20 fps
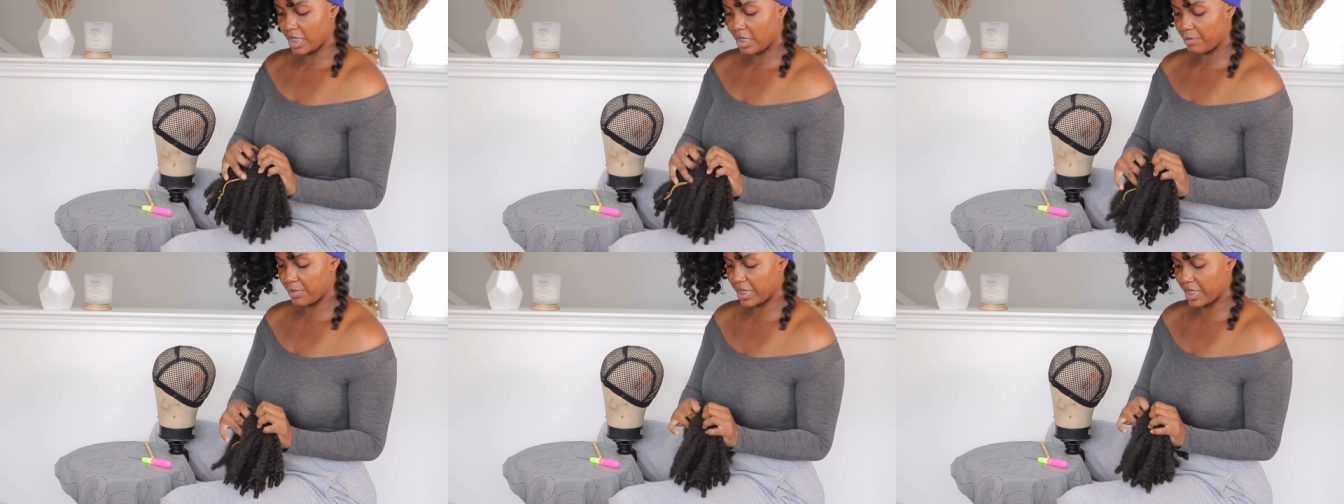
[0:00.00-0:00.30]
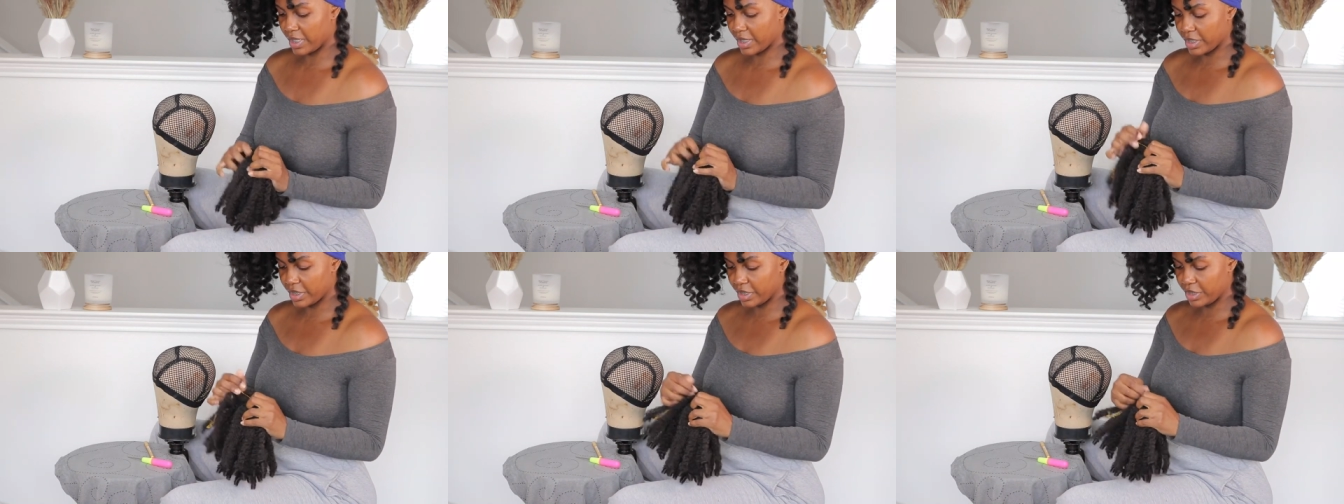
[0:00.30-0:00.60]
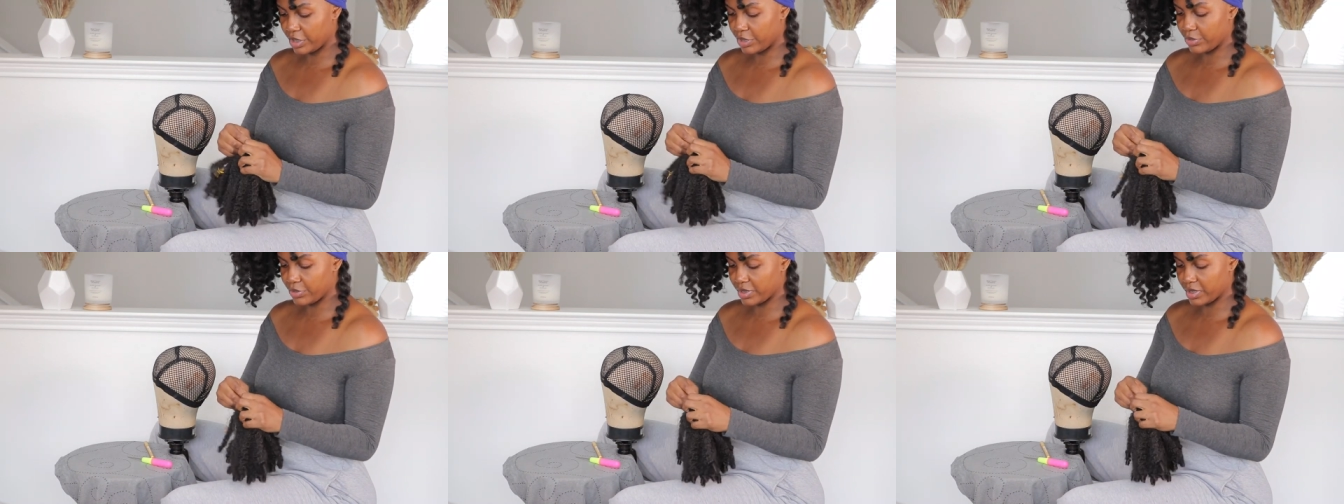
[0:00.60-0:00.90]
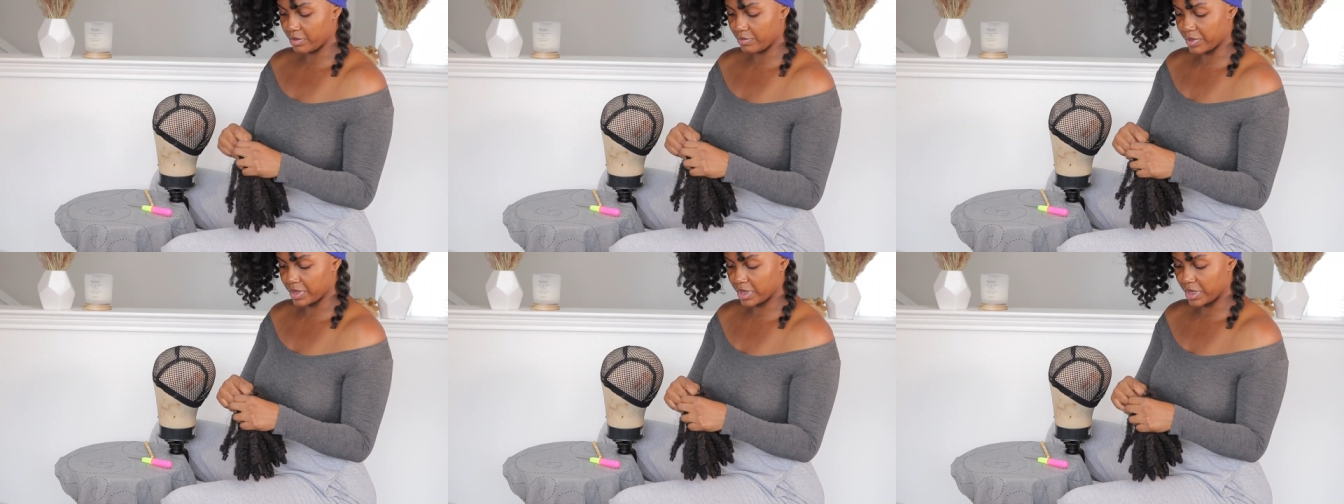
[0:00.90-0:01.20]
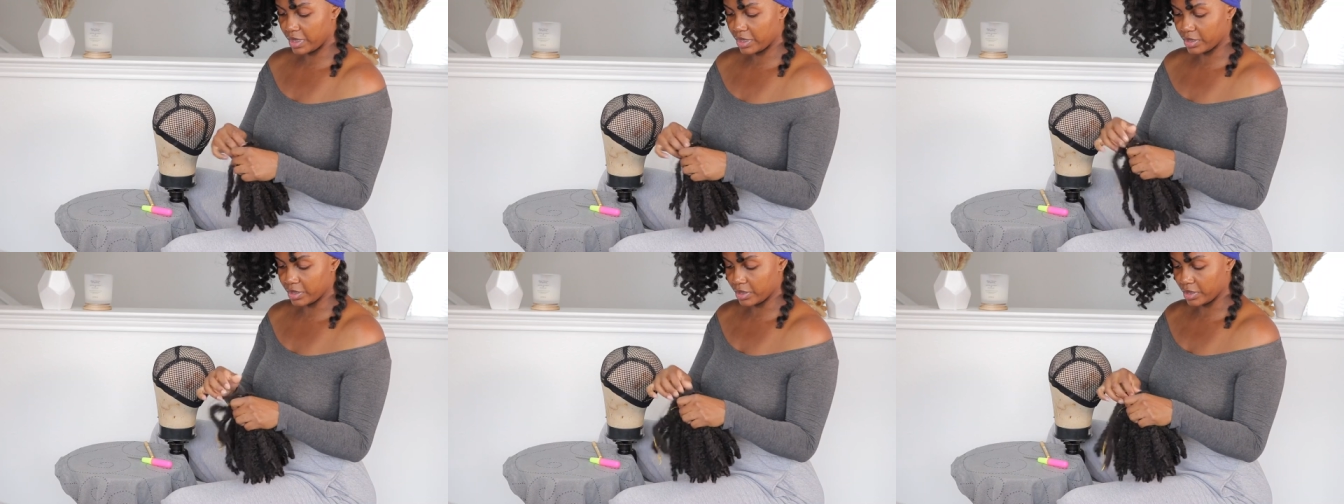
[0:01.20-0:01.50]
I mean, I could use some
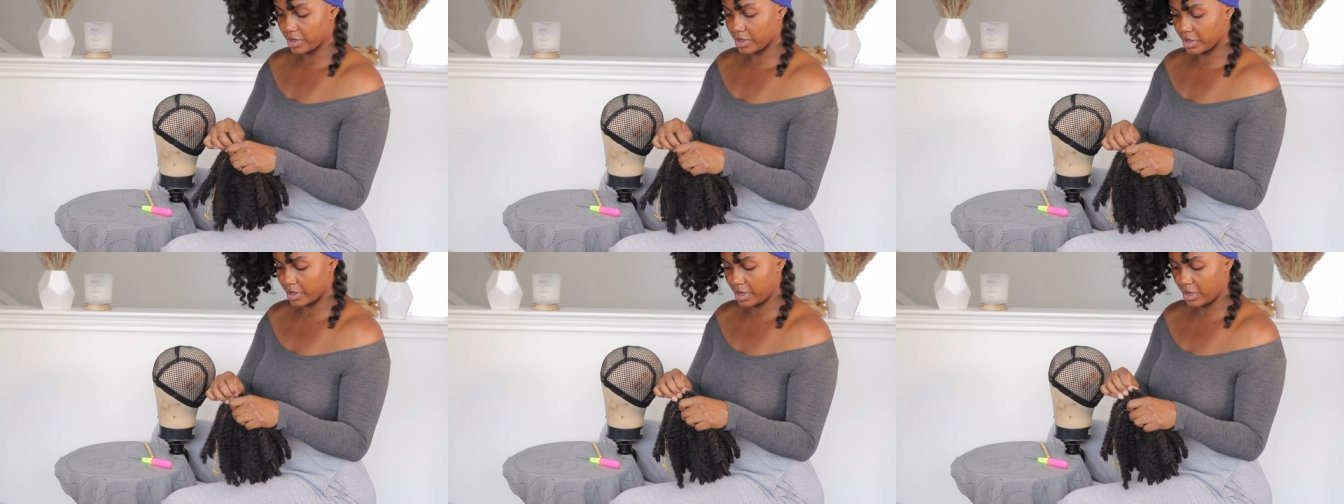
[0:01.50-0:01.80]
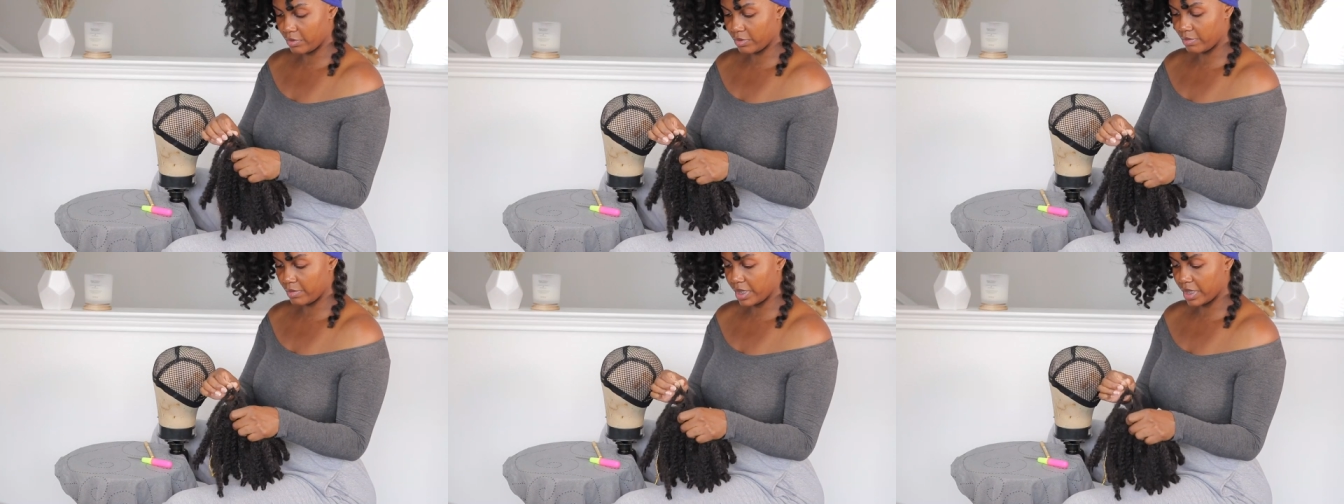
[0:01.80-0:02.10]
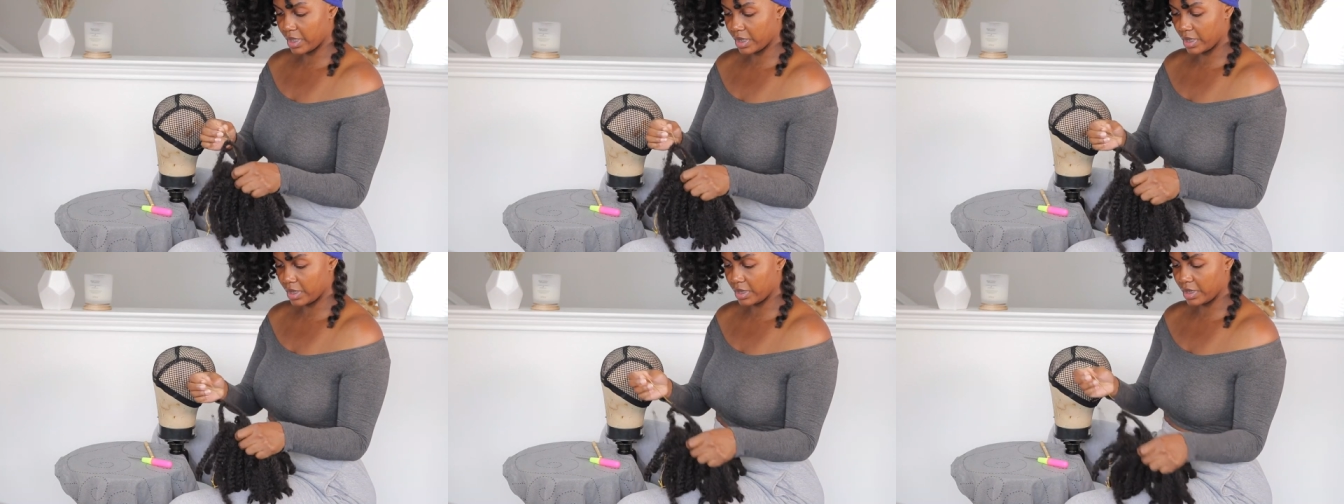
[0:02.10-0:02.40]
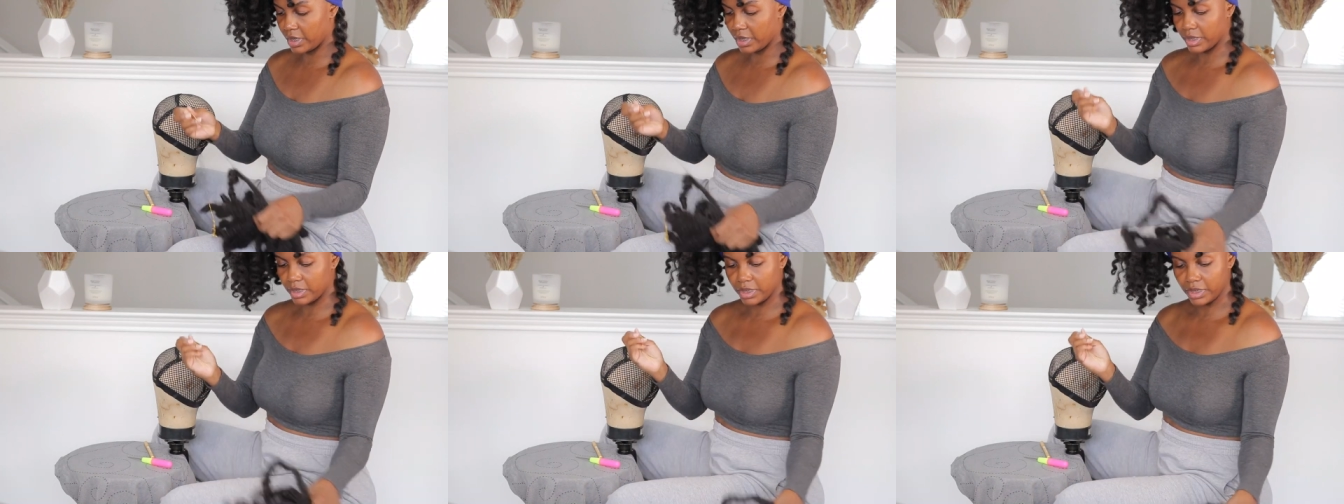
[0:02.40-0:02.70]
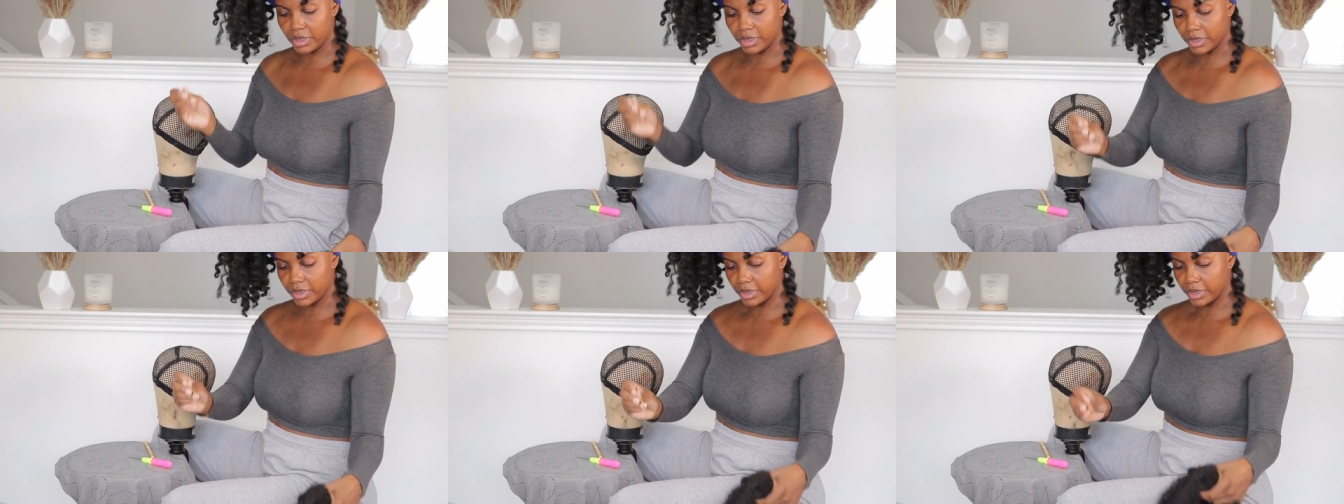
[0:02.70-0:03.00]
scissors. That would make it a lot
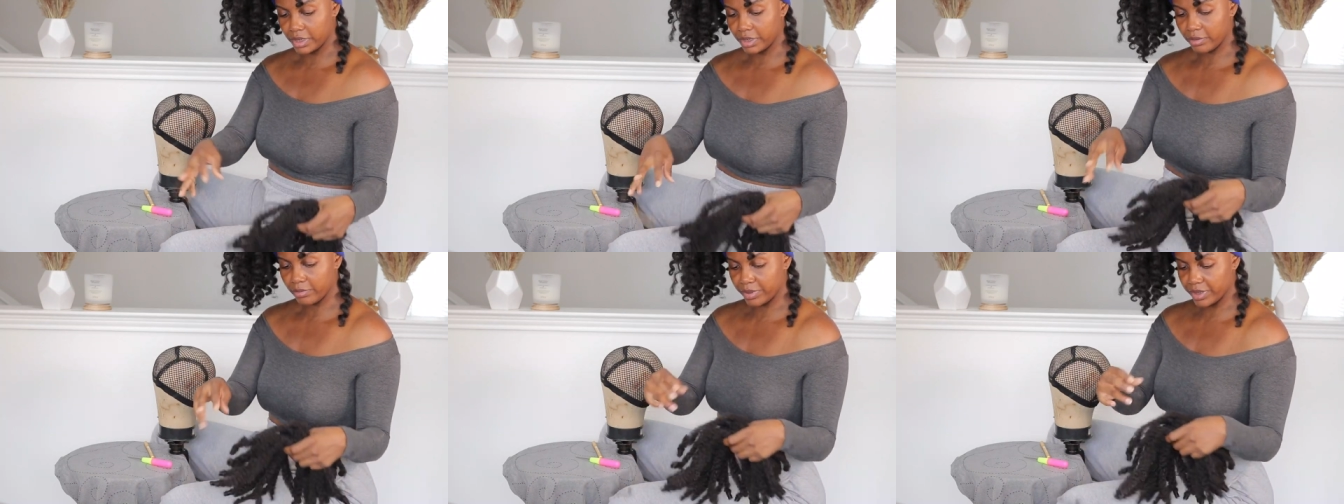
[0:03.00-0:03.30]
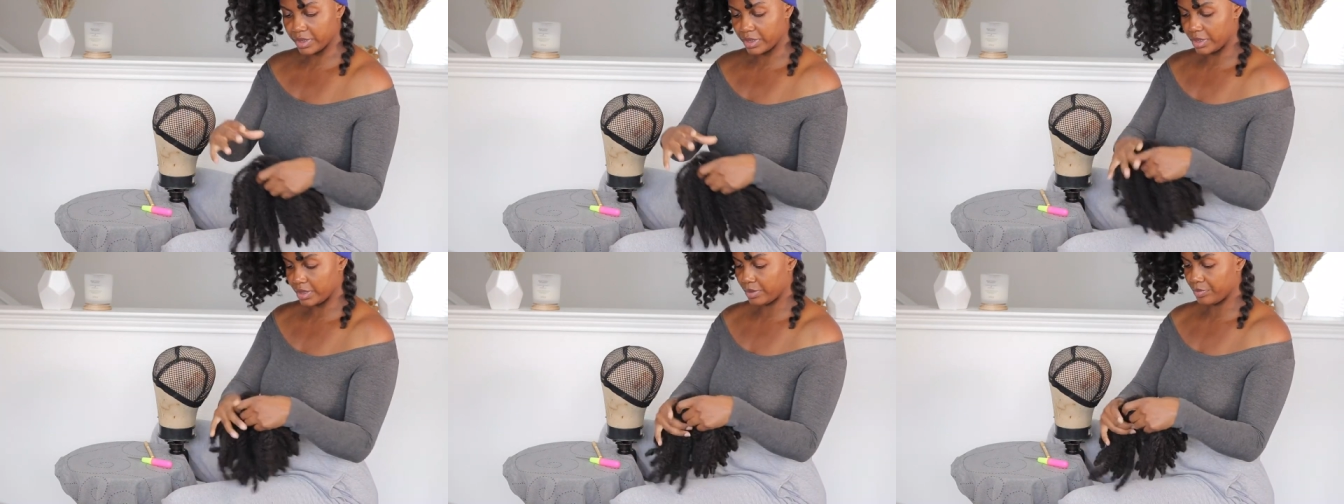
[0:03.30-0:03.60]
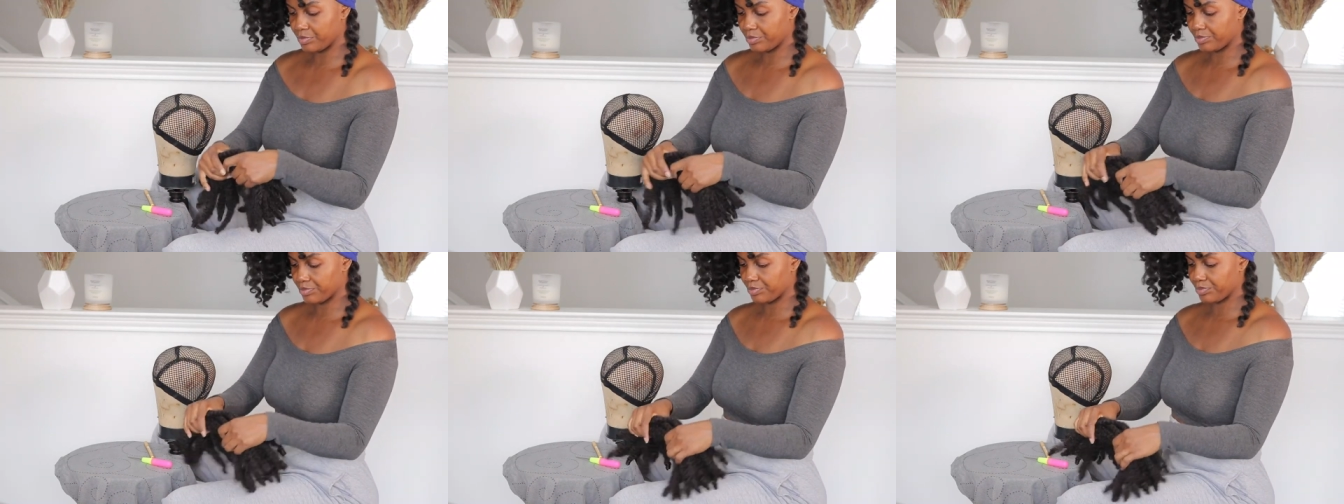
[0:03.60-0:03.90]
easier, but